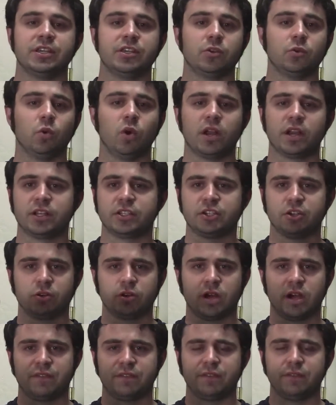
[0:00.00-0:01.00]
you want to
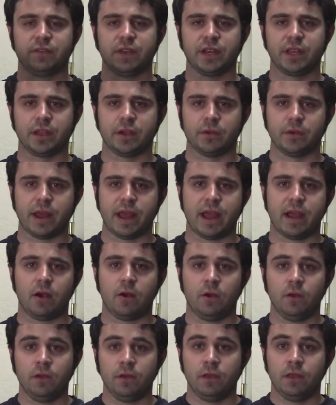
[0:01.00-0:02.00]
turn off the video
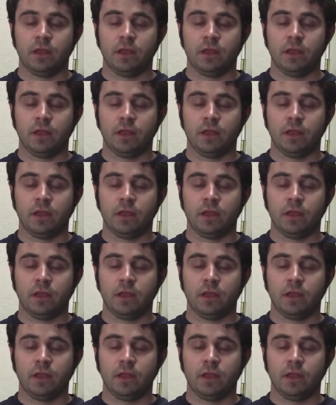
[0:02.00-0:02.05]
now.